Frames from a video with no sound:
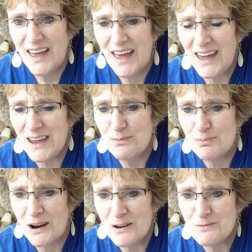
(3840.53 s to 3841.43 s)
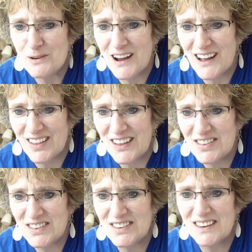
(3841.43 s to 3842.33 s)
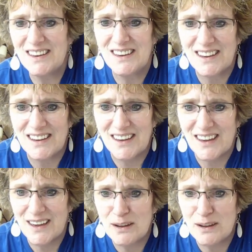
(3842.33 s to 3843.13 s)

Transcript: Hey, Barbara, let's see.